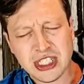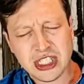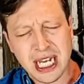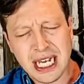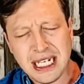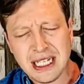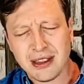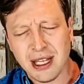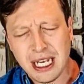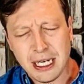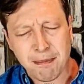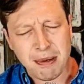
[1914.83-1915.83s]
a shining
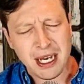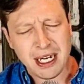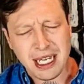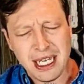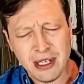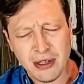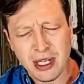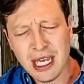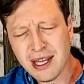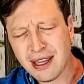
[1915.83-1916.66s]
light upon a hill